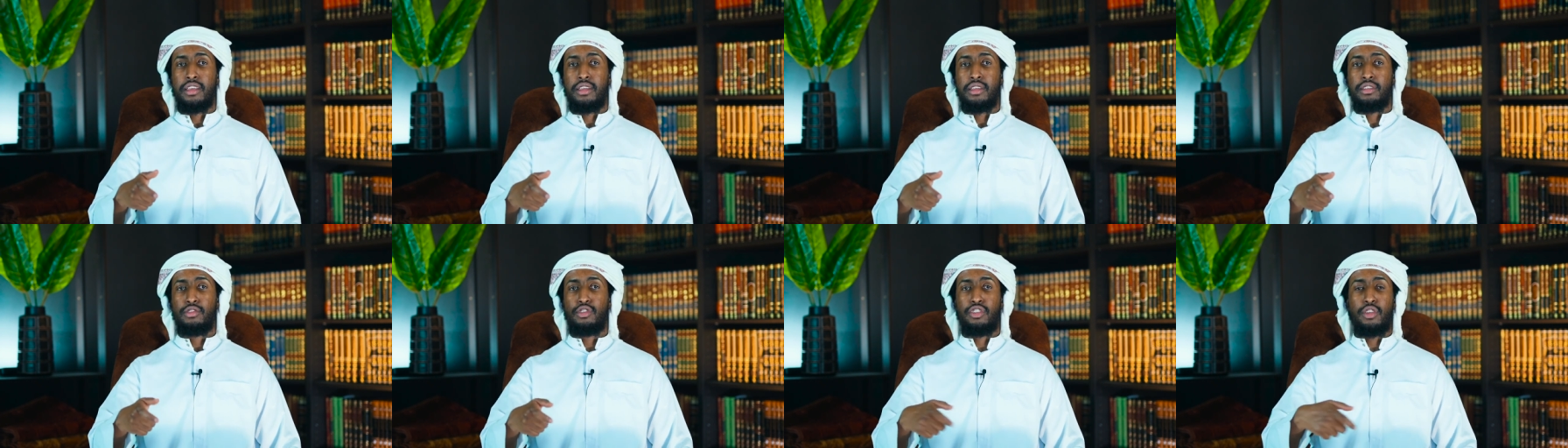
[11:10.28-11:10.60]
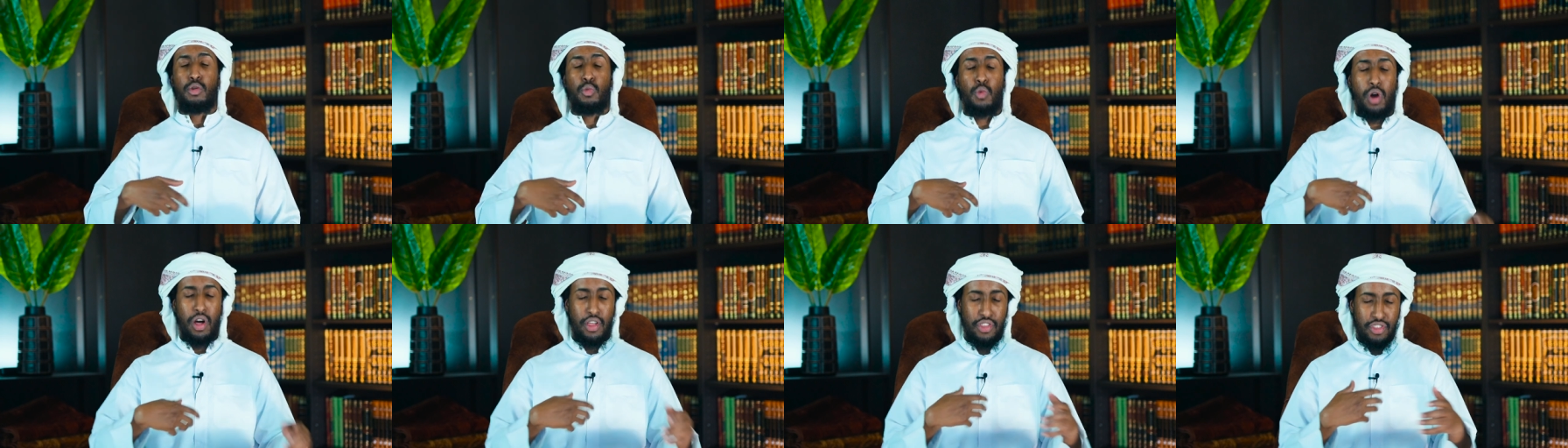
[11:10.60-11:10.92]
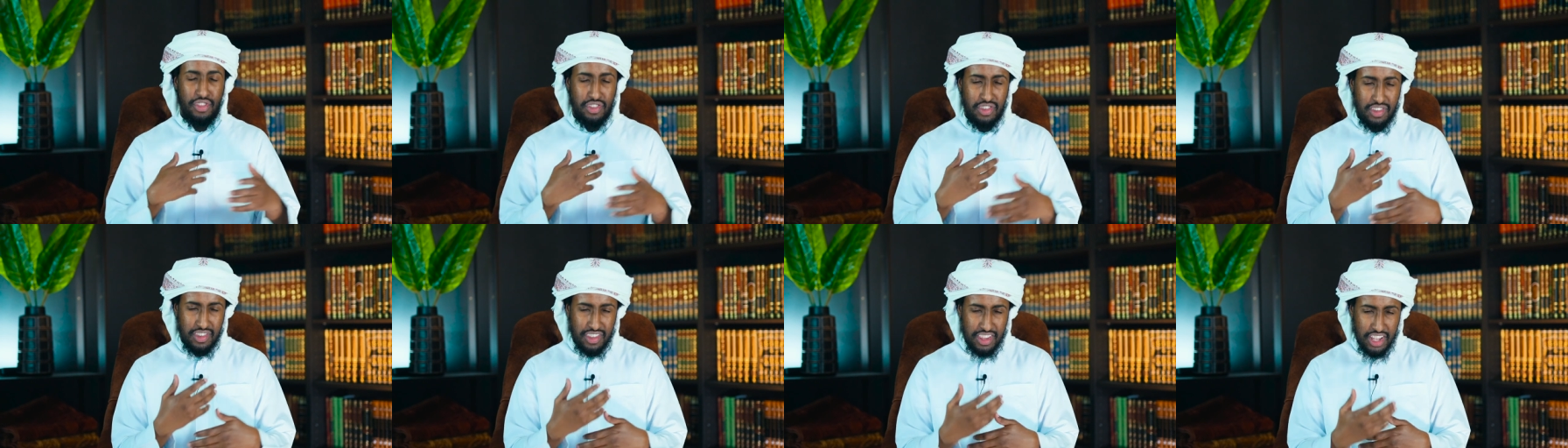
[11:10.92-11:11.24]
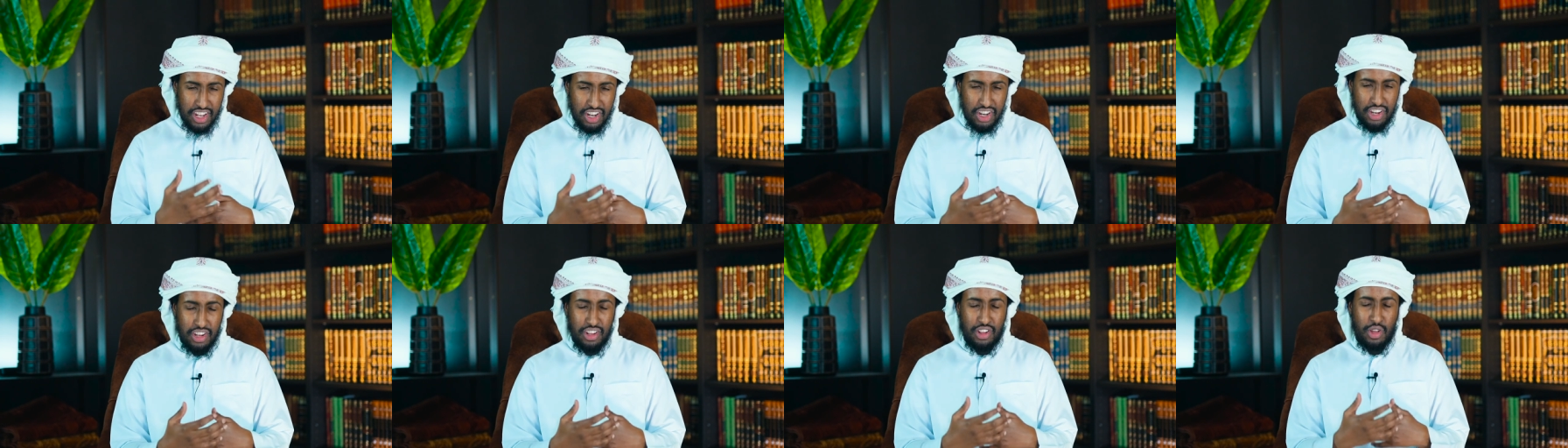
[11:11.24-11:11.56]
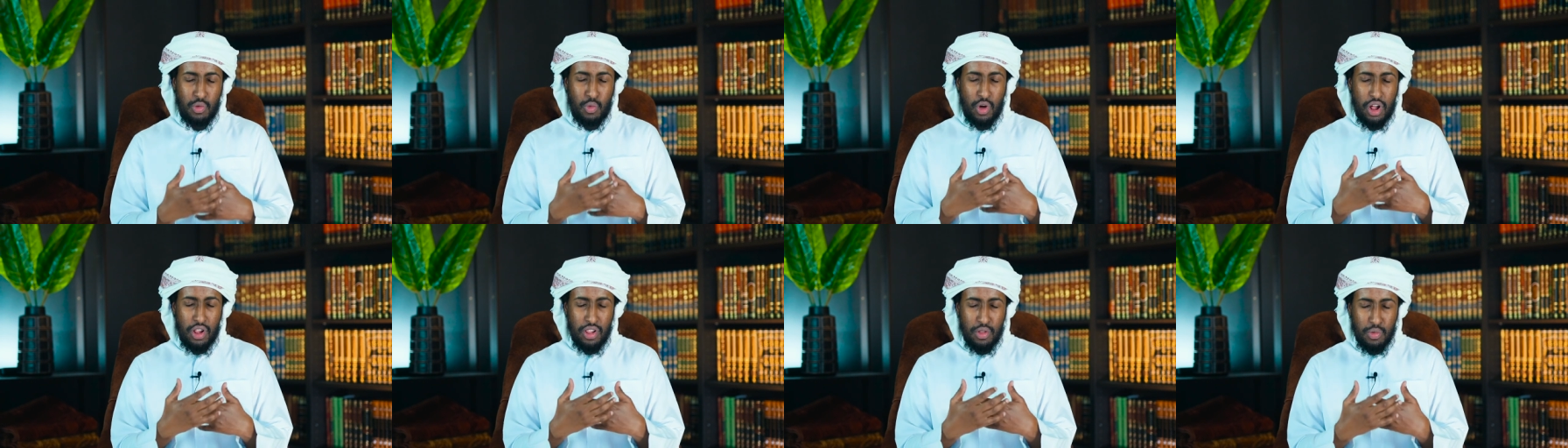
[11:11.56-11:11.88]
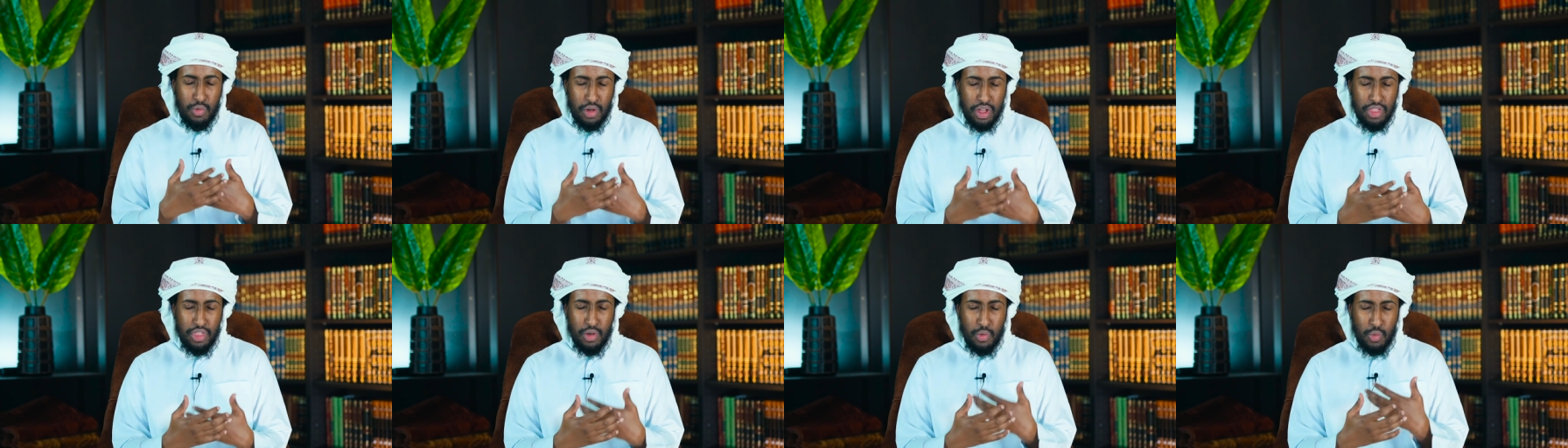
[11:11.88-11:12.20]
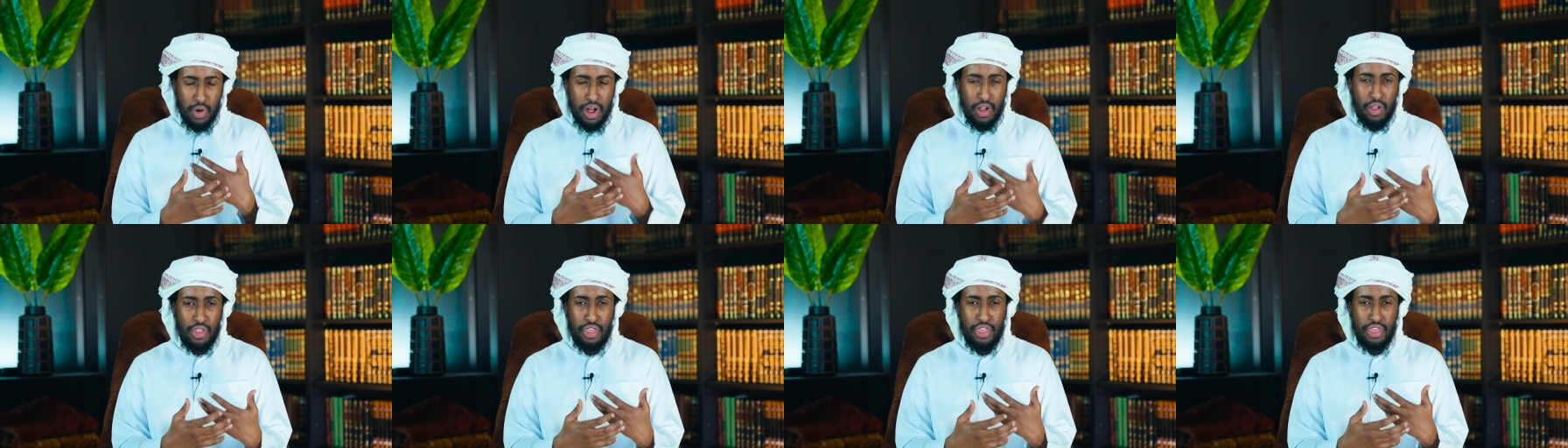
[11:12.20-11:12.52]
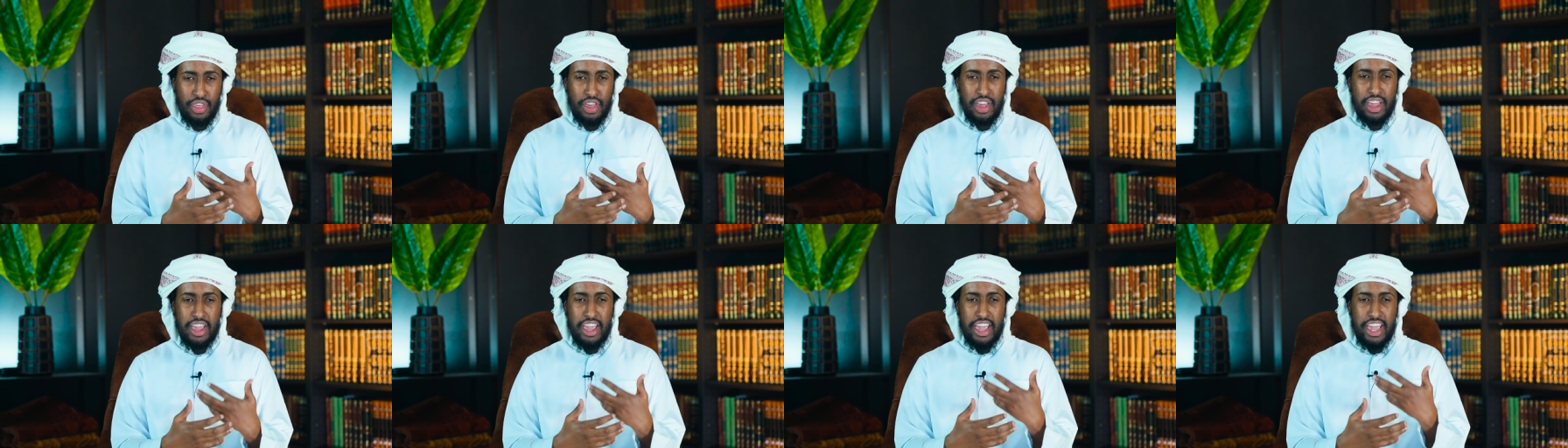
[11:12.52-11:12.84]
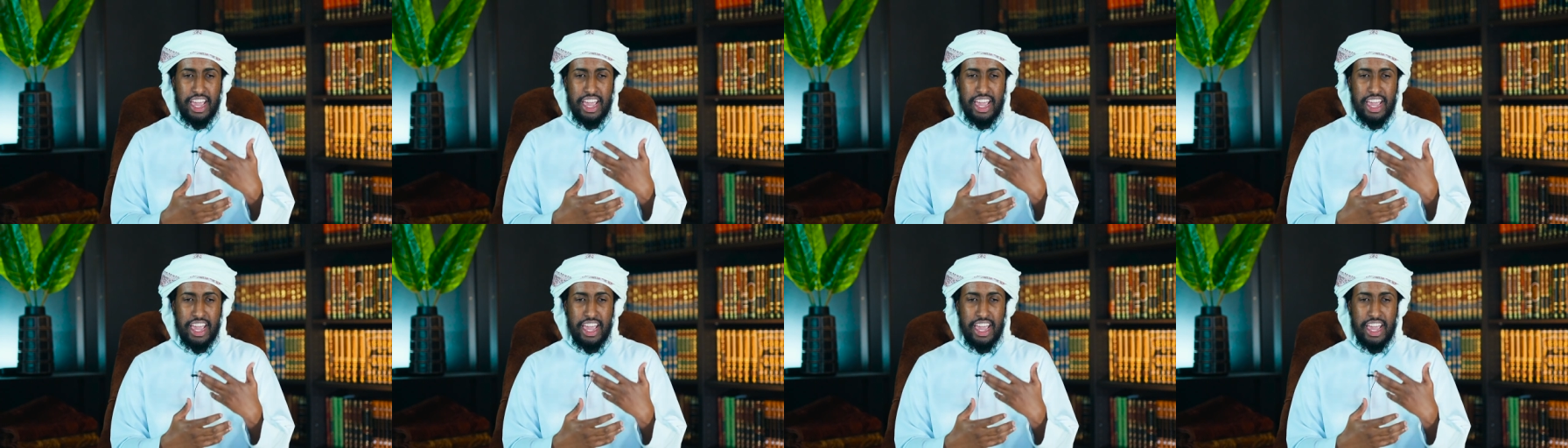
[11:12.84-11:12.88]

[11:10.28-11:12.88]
So the wealth is sting- the wealth the wealth